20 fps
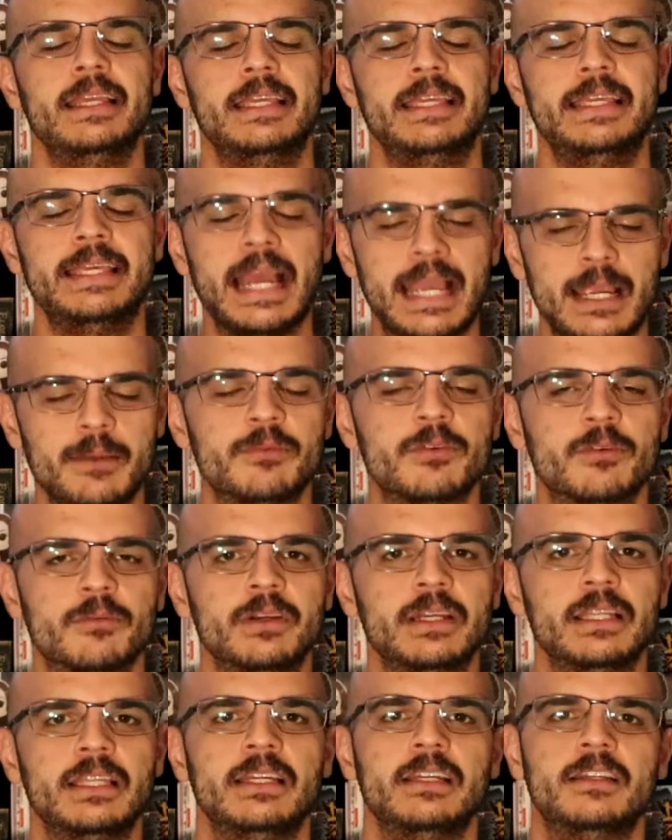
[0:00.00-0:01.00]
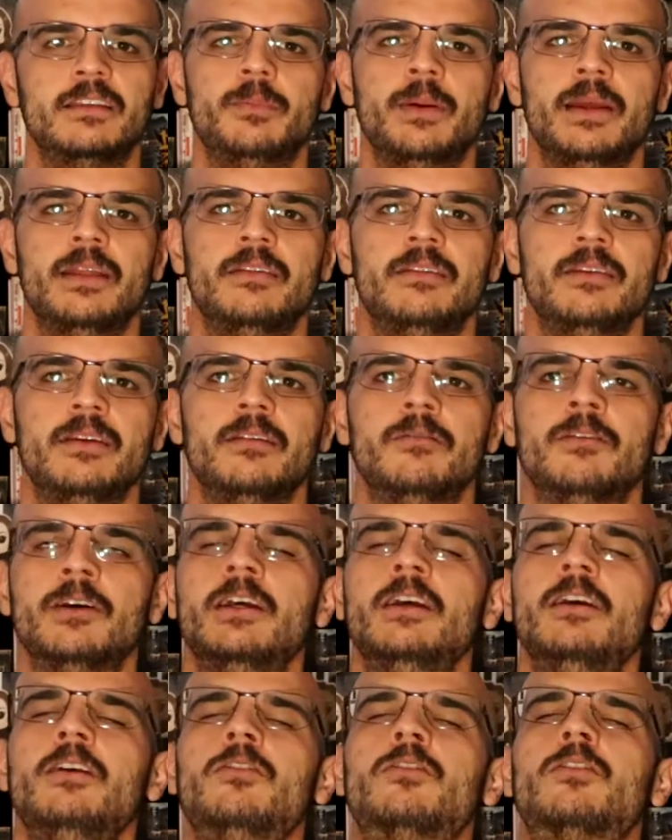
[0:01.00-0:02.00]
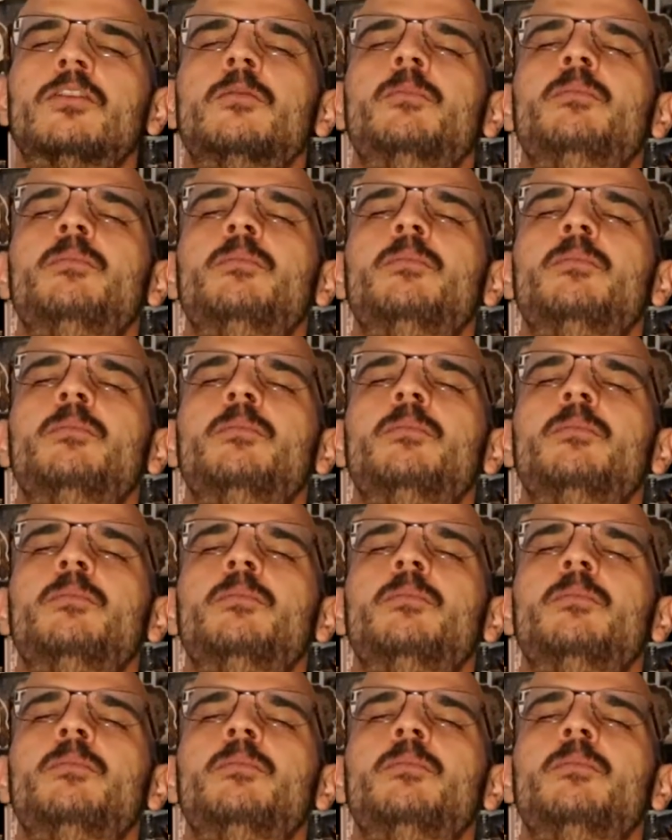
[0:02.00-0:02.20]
Games are really expensive. So